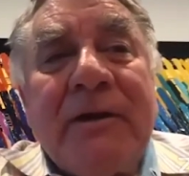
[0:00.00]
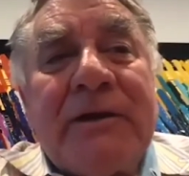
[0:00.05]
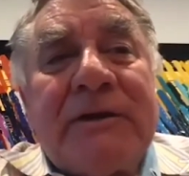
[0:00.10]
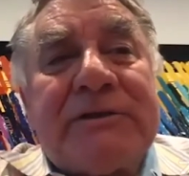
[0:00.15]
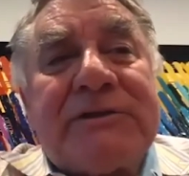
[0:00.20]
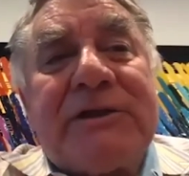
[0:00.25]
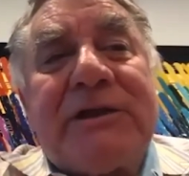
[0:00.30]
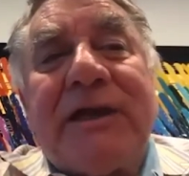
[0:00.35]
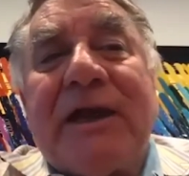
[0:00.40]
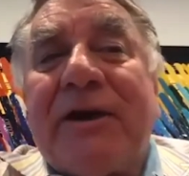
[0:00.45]

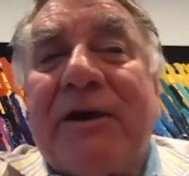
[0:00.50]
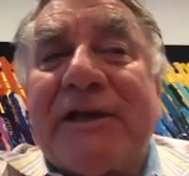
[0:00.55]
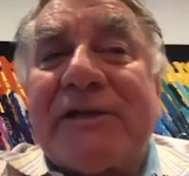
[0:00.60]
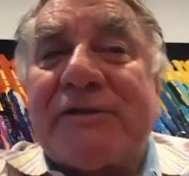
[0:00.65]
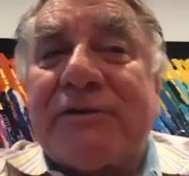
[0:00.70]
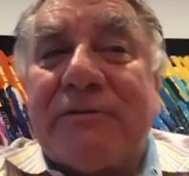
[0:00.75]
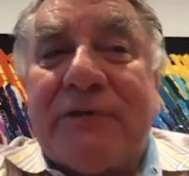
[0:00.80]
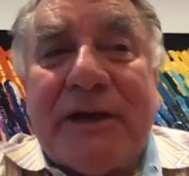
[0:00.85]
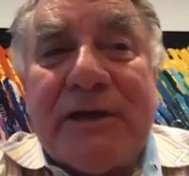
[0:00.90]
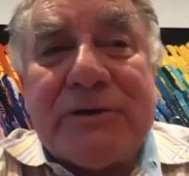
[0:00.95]
she now has
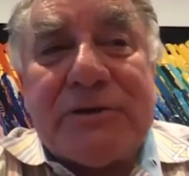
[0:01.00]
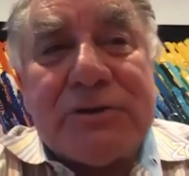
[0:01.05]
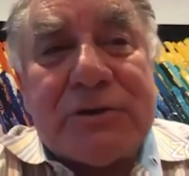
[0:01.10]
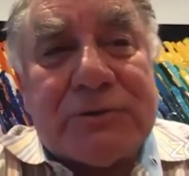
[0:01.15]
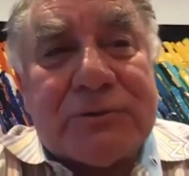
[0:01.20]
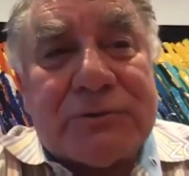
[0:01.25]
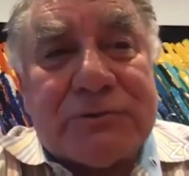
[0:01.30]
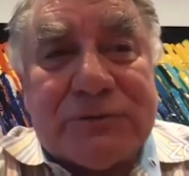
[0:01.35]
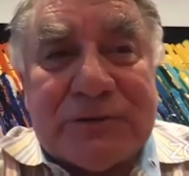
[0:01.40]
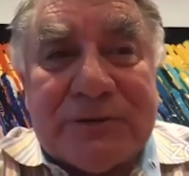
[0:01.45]

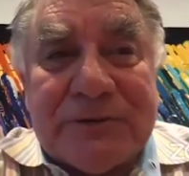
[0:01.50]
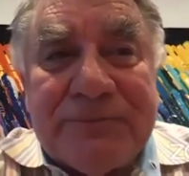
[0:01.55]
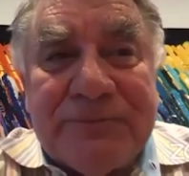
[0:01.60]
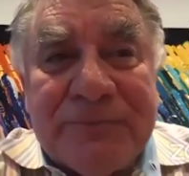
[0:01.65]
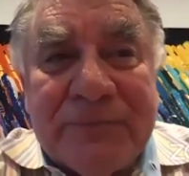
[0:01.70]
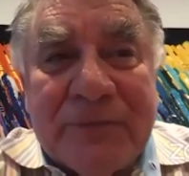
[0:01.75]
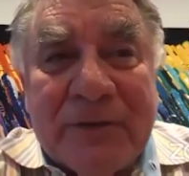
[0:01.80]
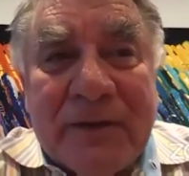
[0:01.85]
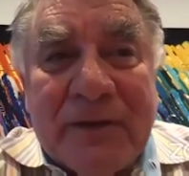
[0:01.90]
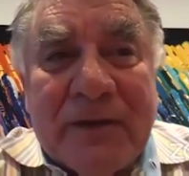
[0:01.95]
grandchildren
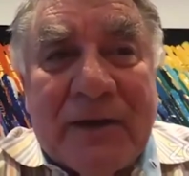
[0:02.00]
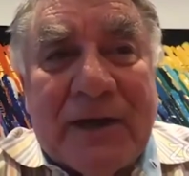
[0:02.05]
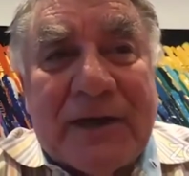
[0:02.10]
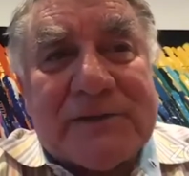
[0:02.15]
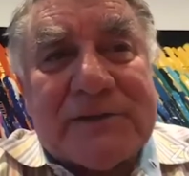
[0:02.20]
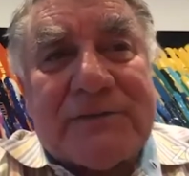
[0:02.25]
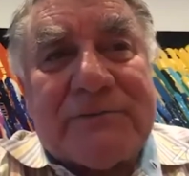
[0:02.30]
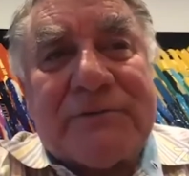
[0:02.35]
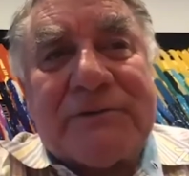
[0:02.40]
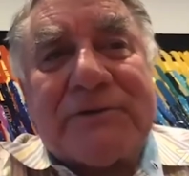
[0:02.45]

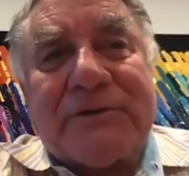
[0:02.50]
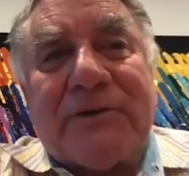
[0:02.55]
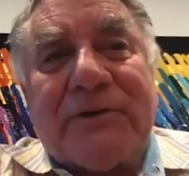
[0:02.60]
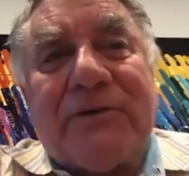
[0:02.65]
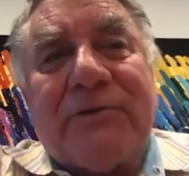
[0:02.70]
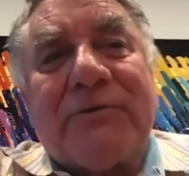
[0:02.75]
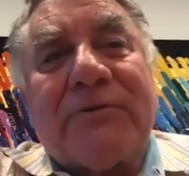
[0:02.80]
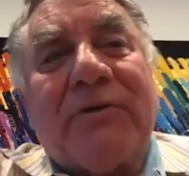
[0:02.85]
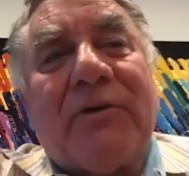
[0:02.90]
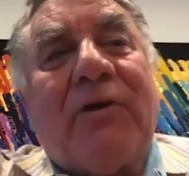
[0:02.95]
as a result